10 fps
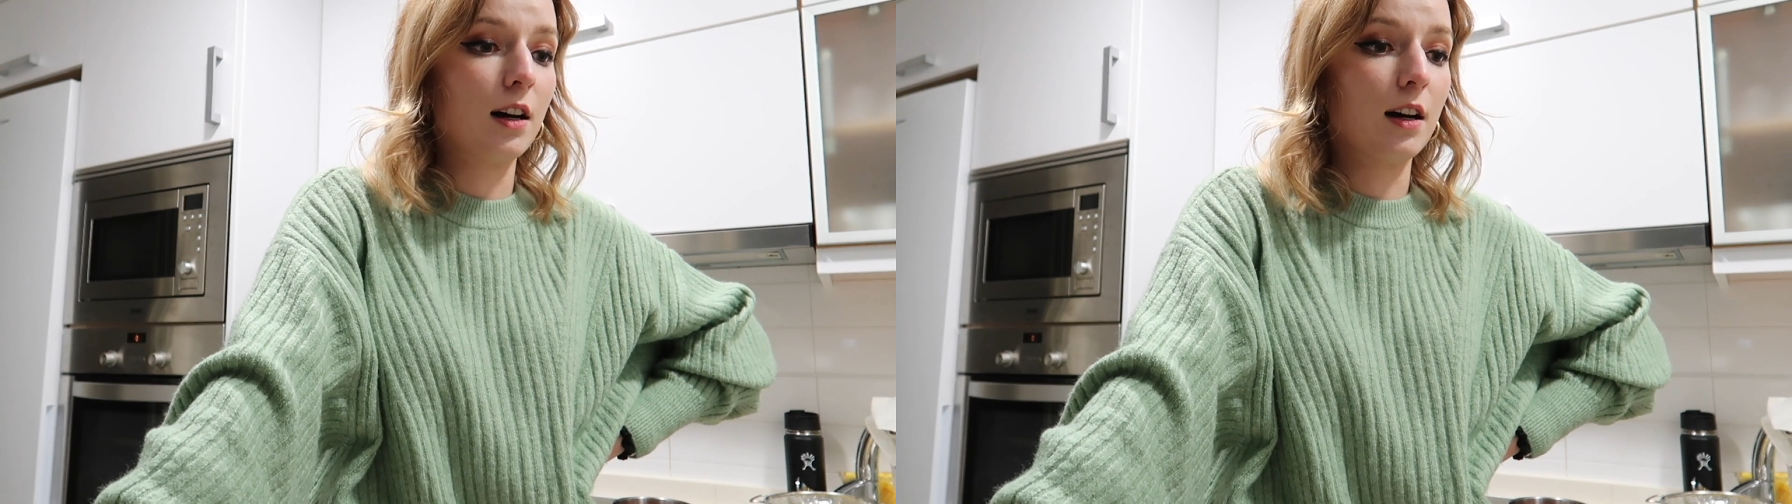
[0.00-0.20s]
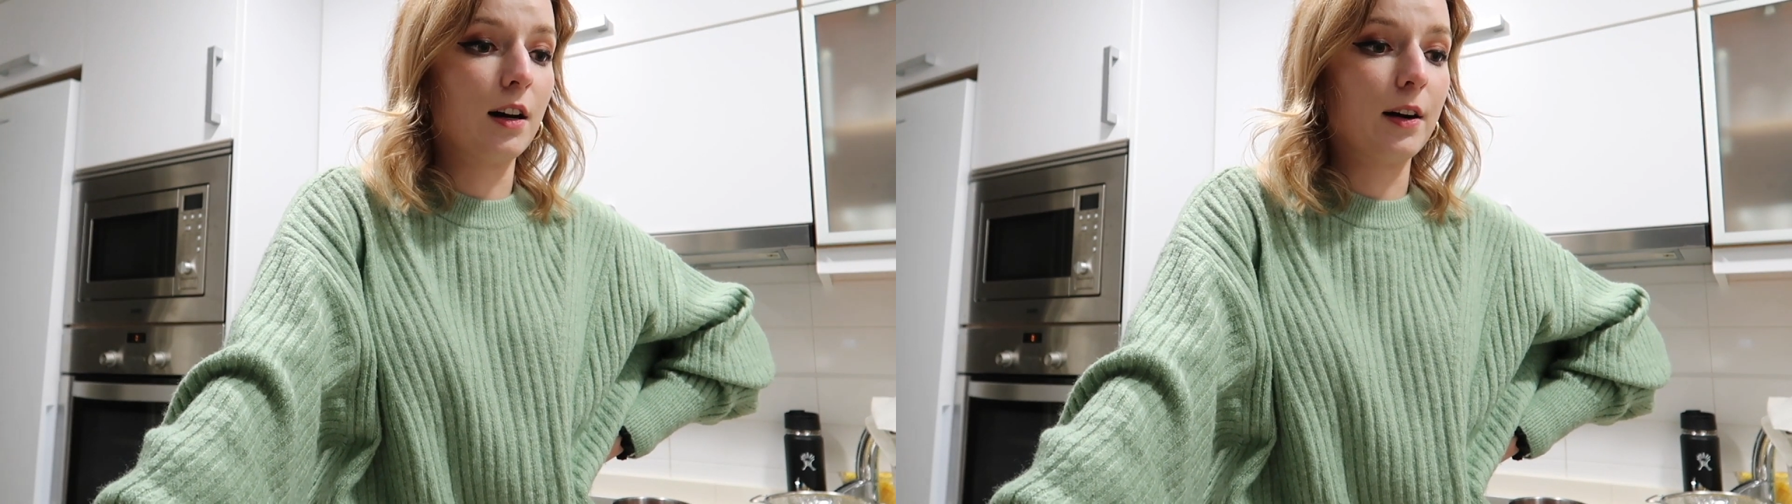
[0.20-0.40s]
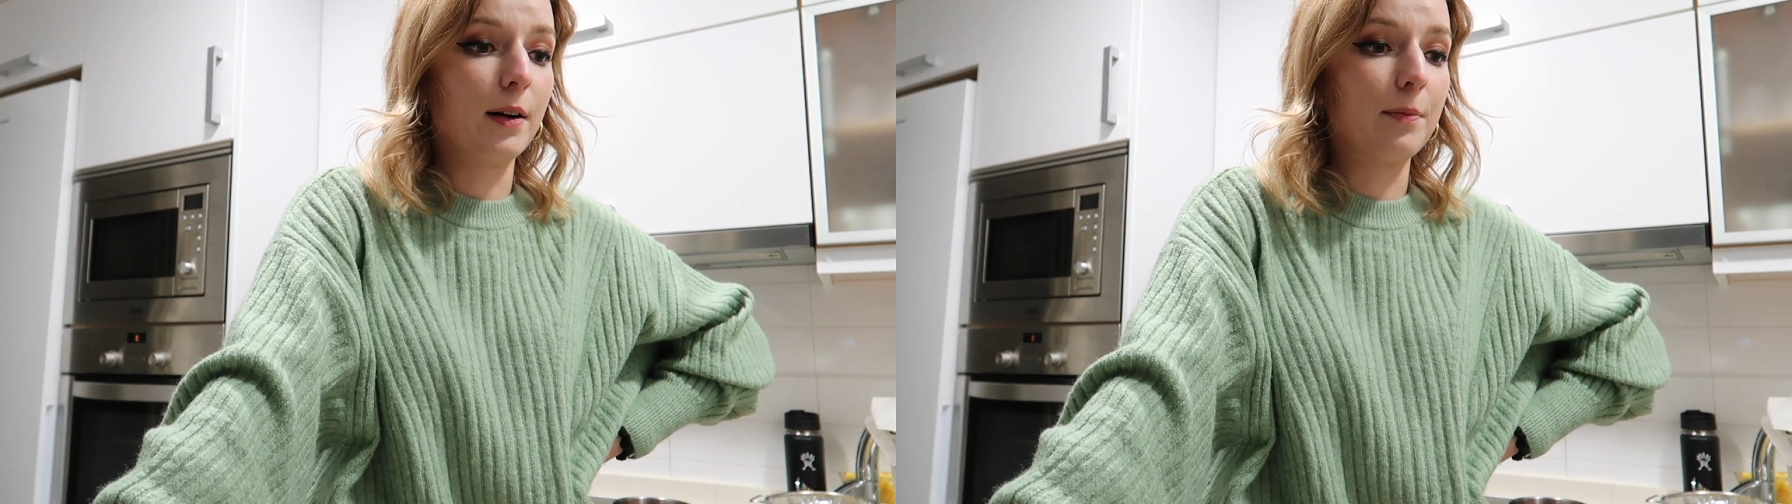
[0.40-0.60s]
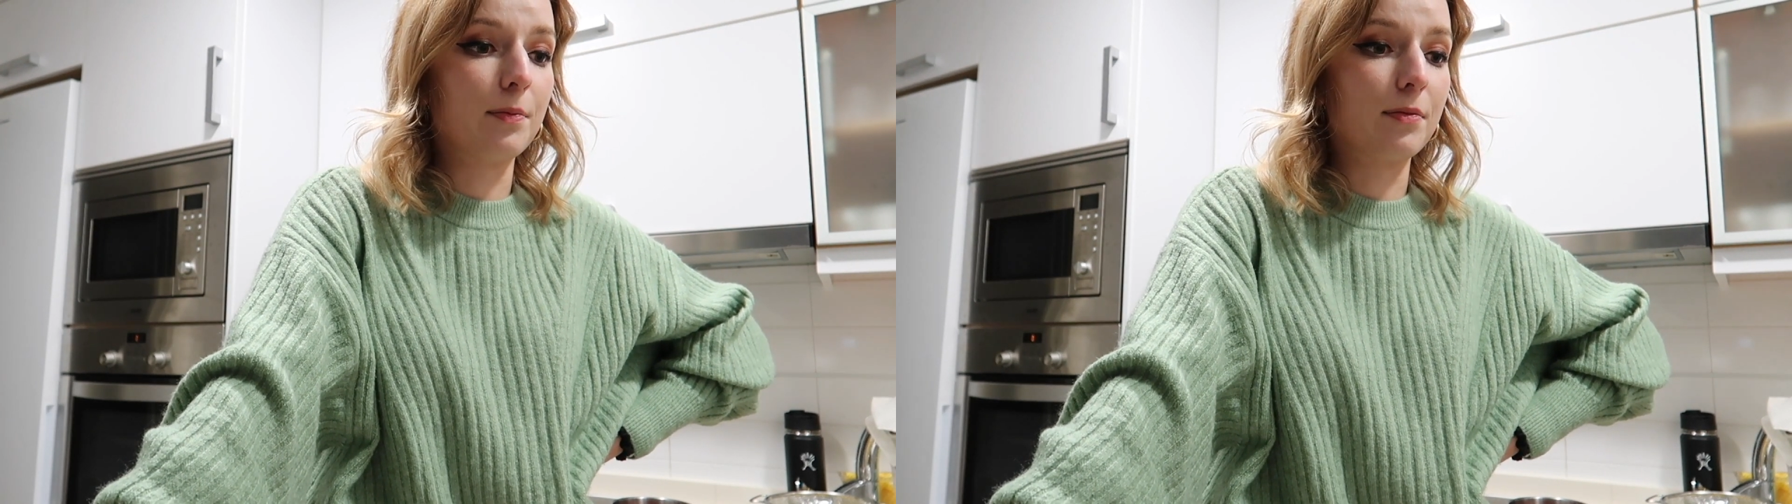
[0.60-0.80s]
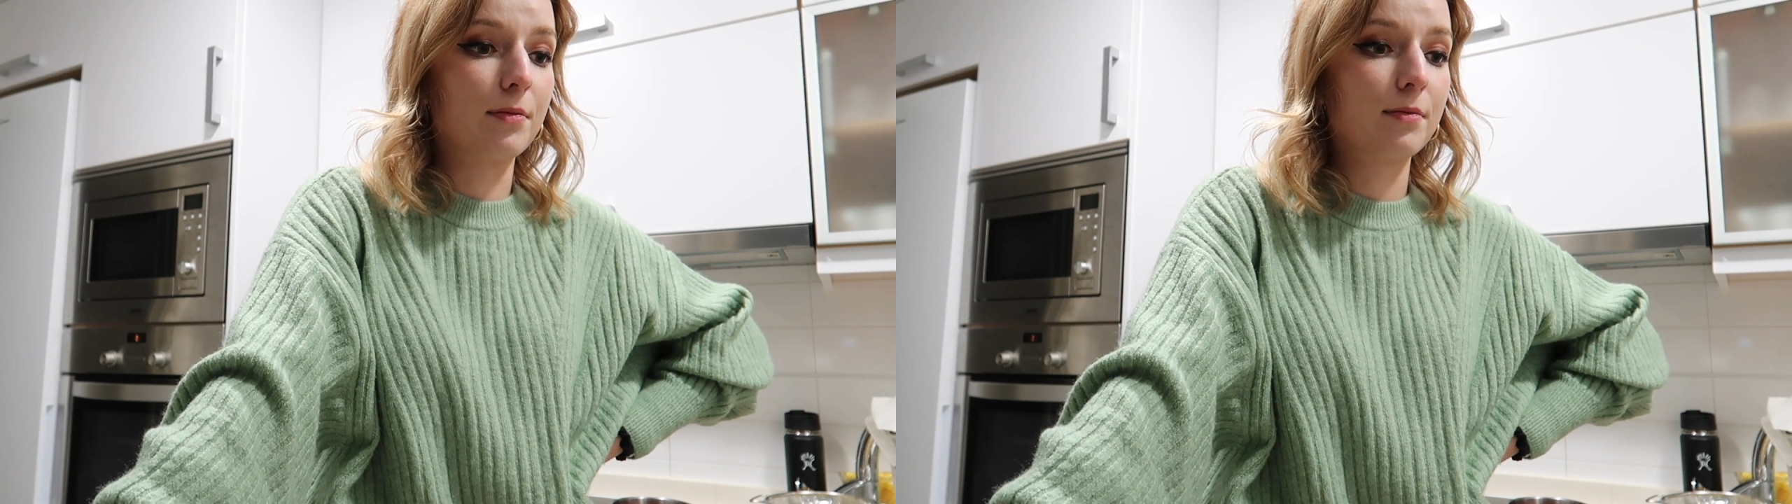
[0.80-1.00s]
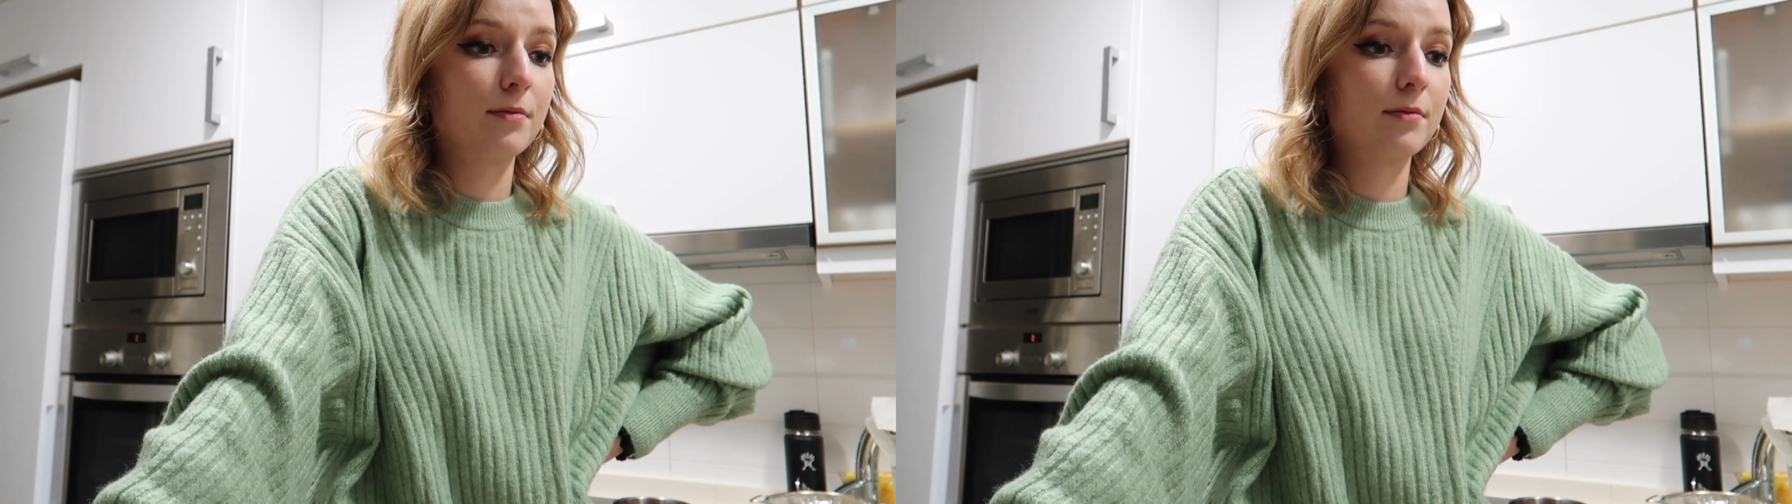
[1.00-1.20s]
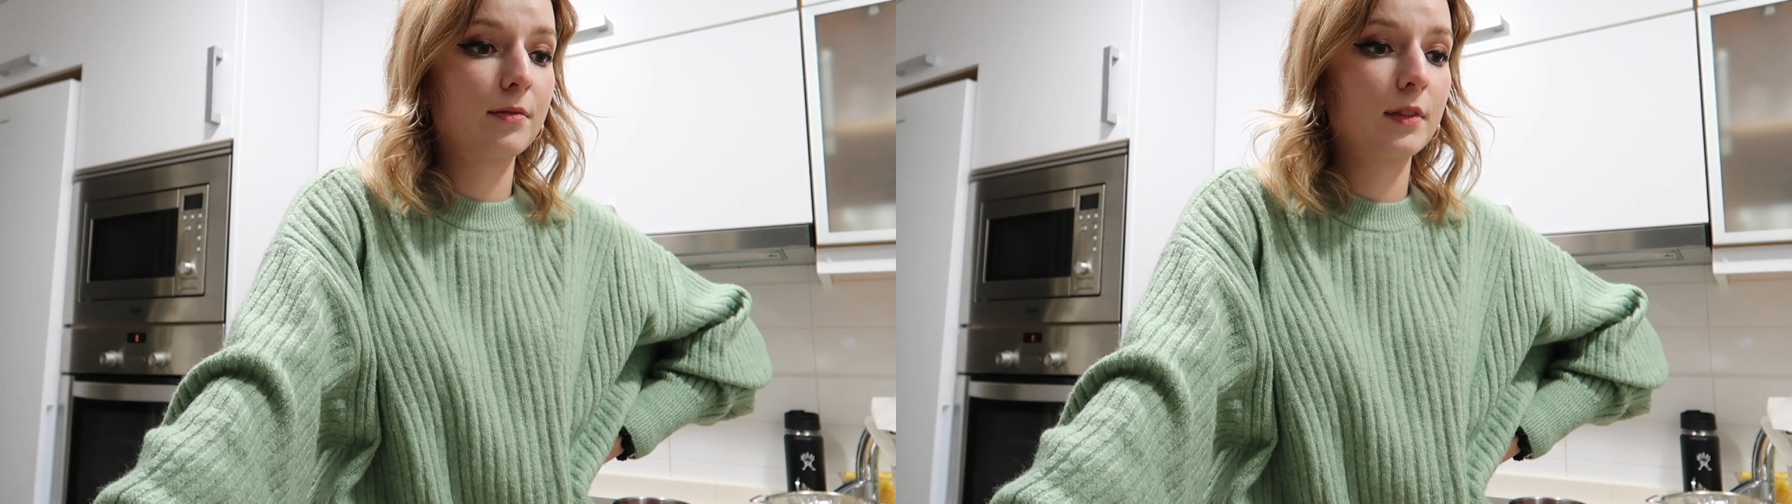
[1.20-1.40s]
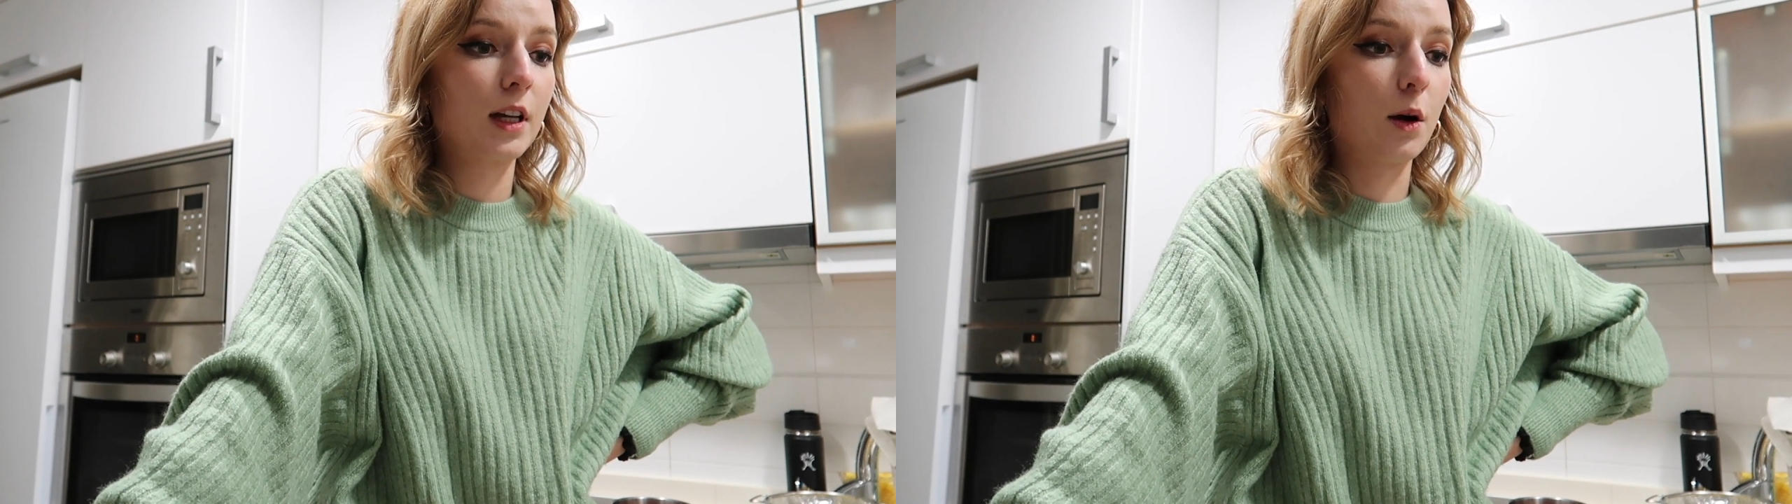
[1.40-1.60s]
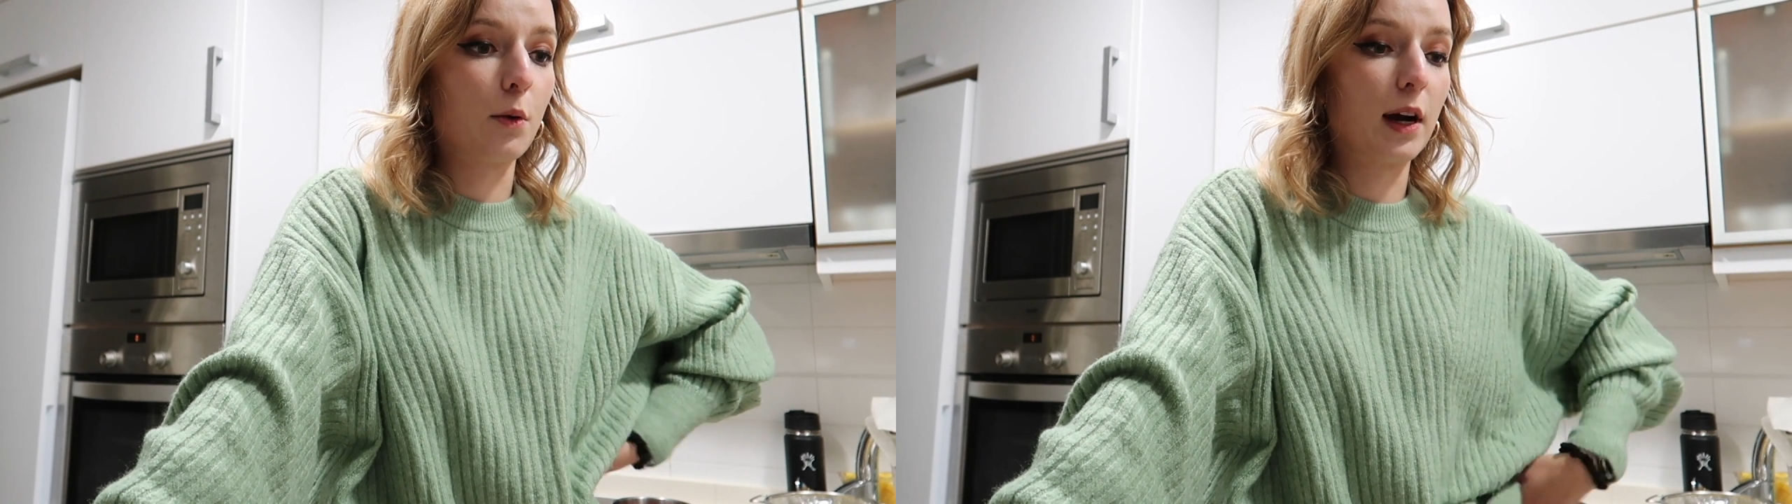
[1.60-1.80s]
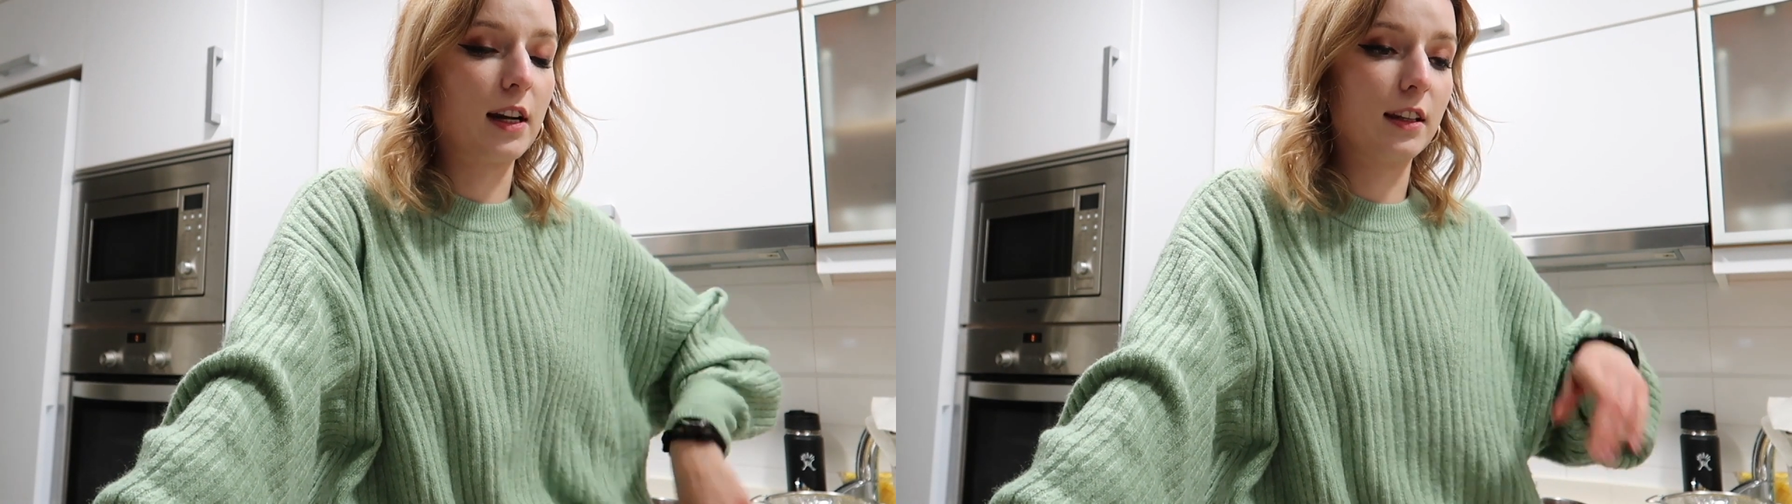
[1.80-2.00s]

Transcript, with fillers: um, write